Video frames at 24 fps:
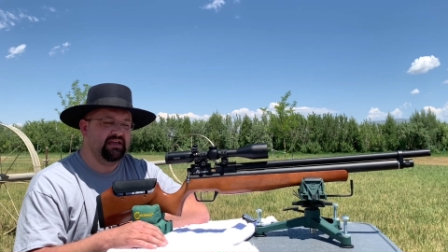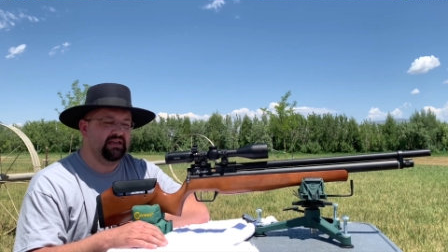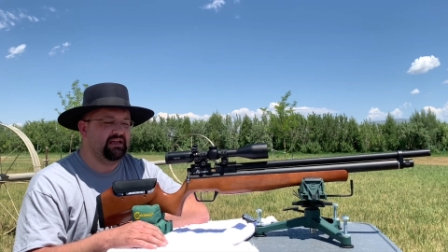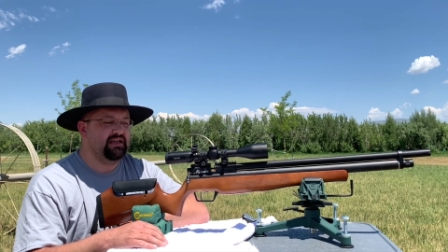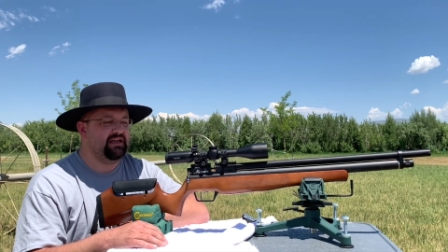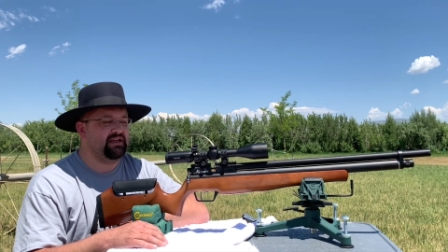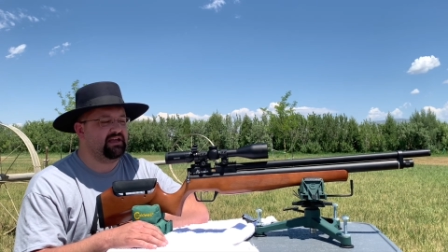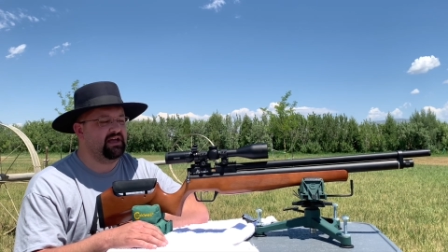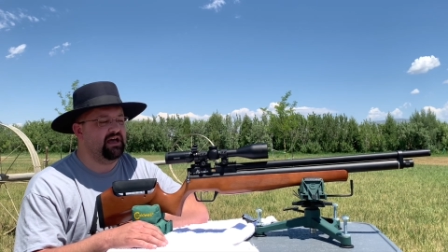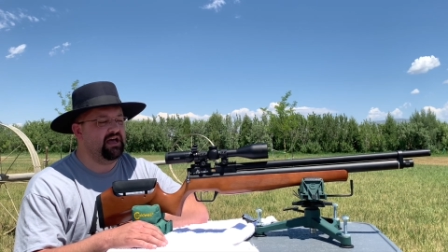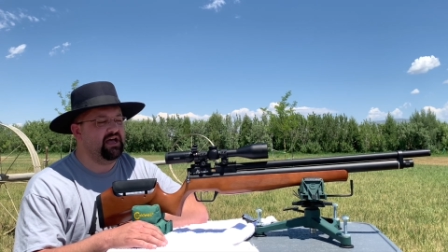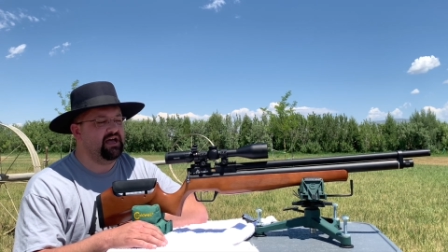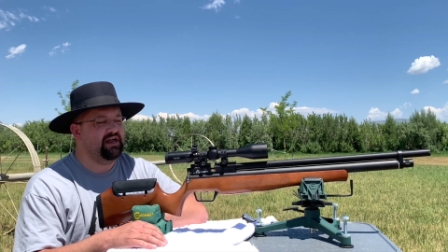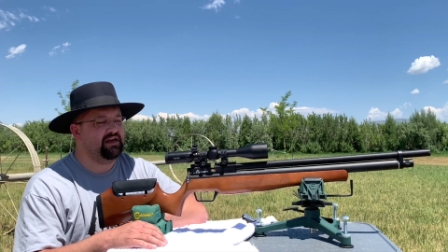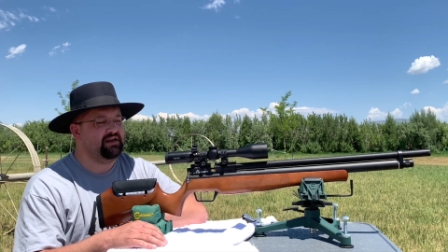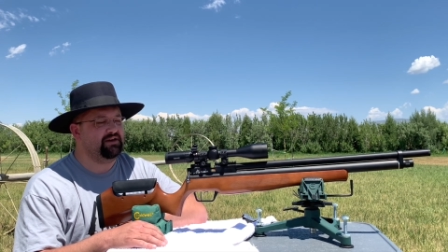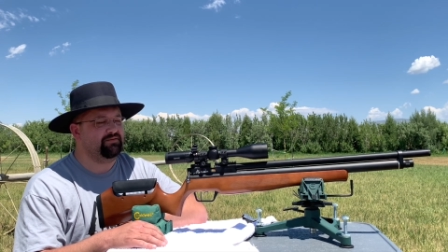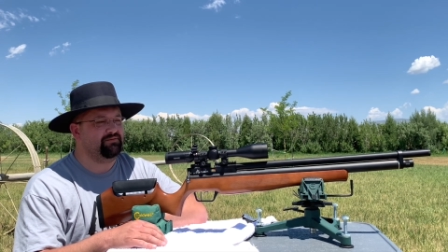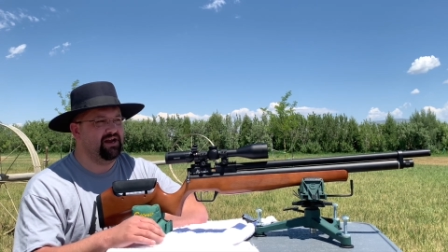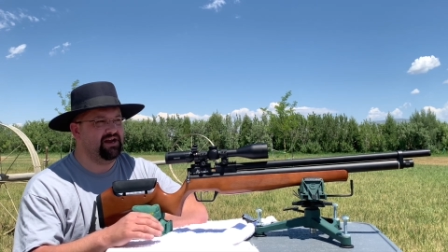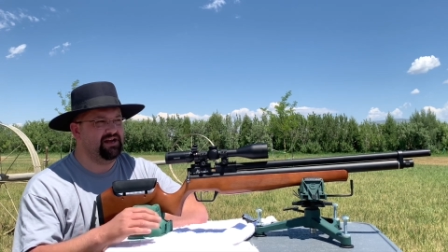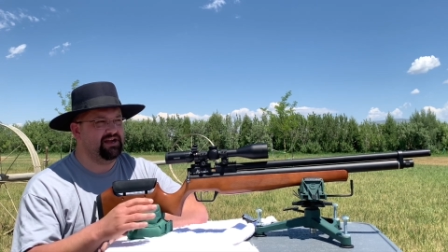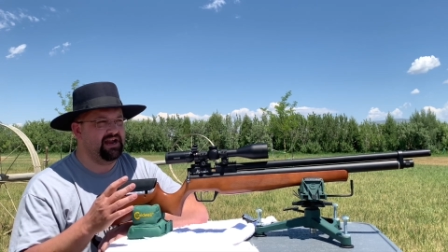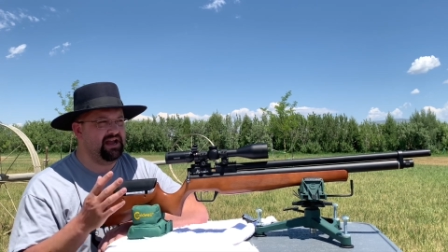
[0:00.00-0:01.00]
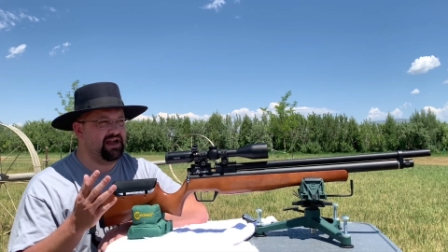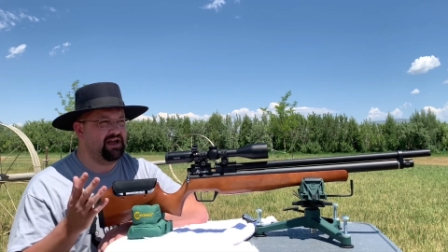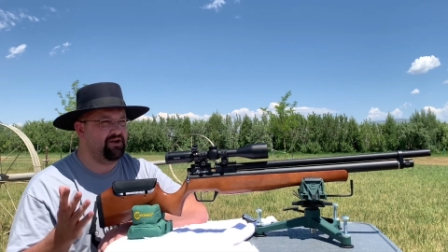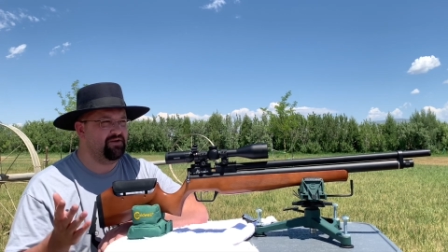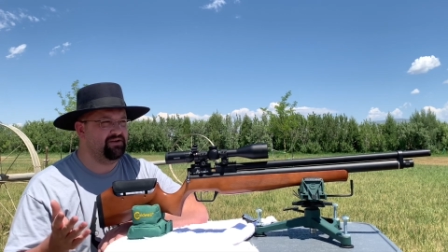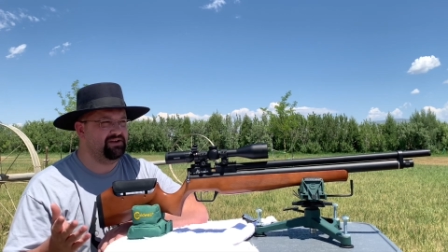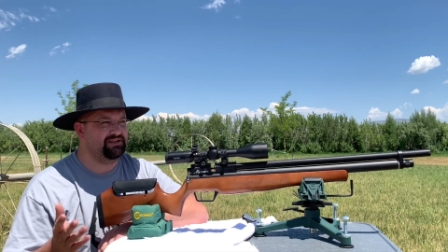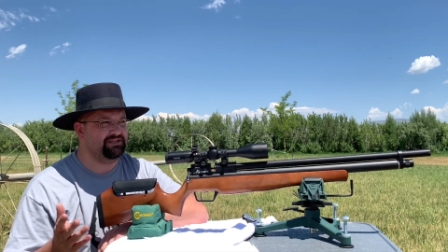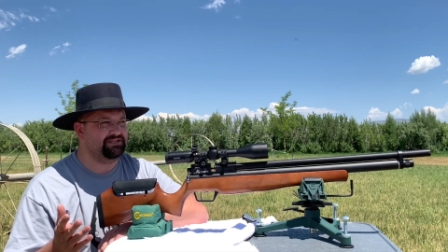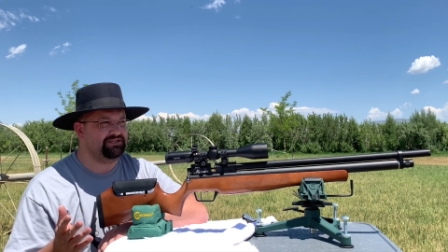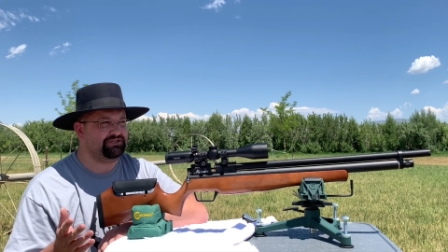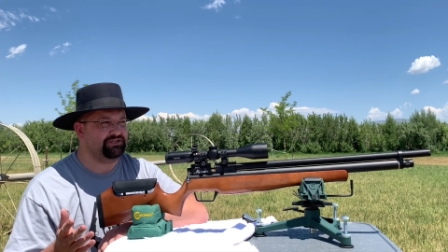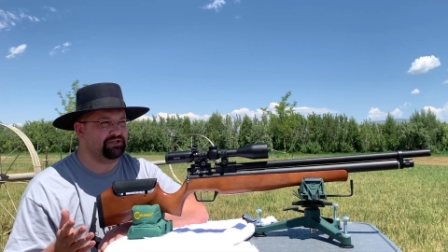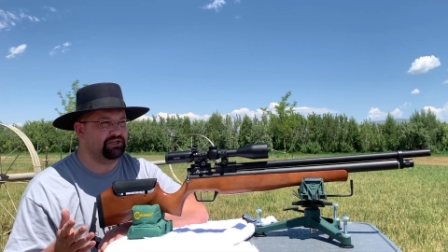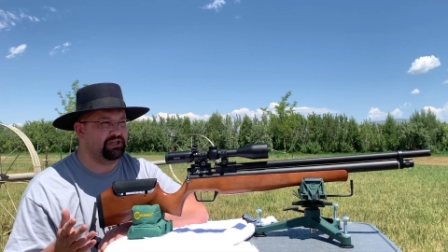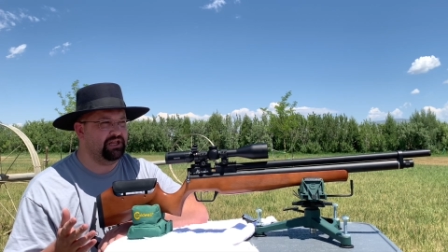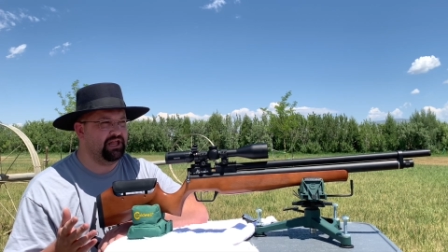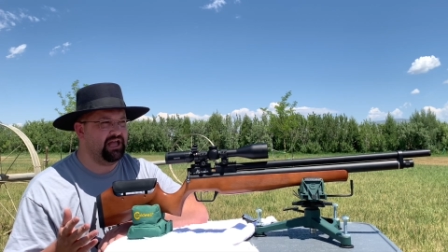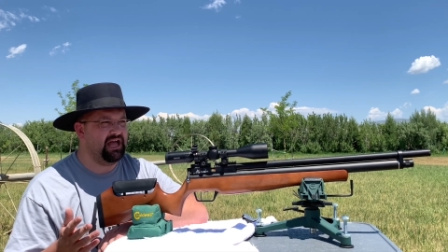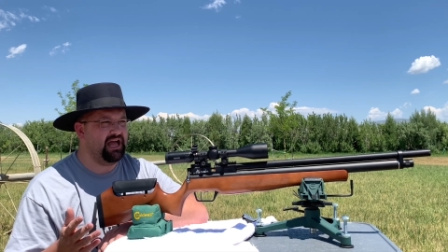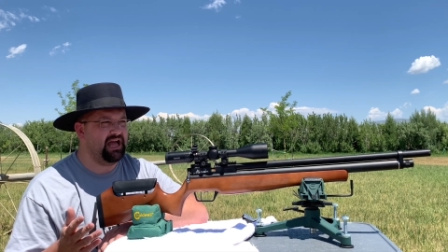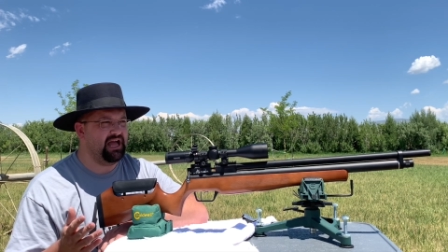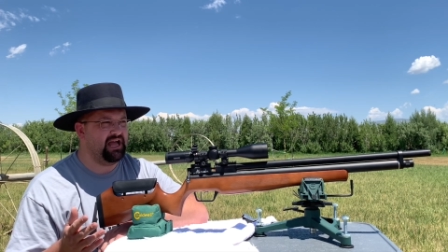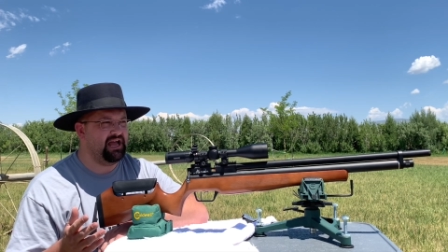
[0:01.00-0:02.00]
He got it, right now it is
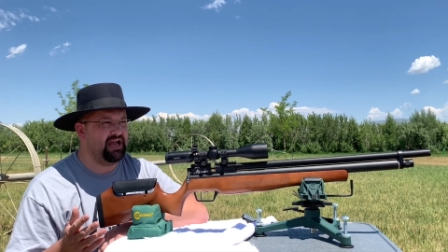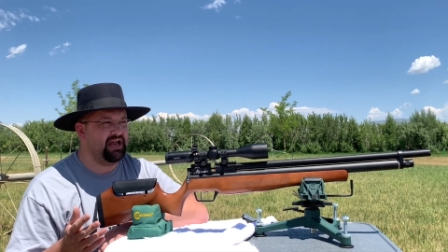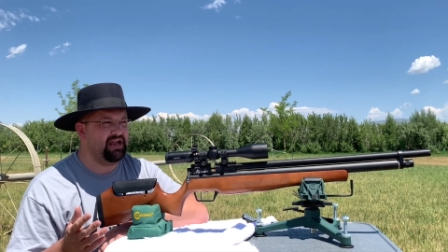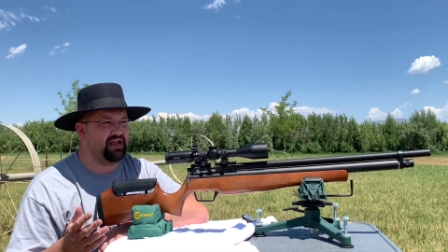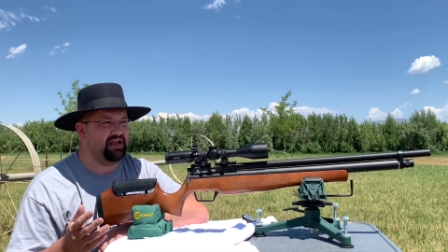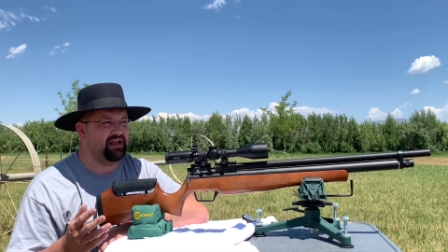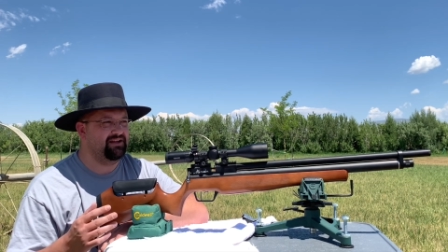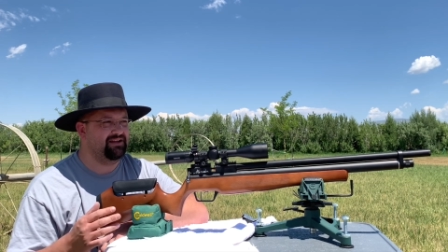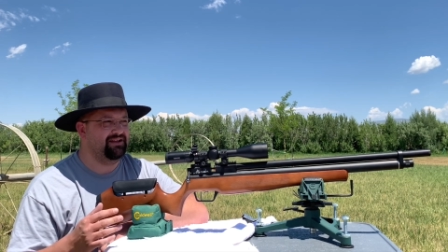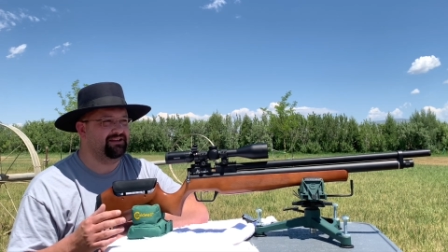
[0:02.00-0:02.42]
July,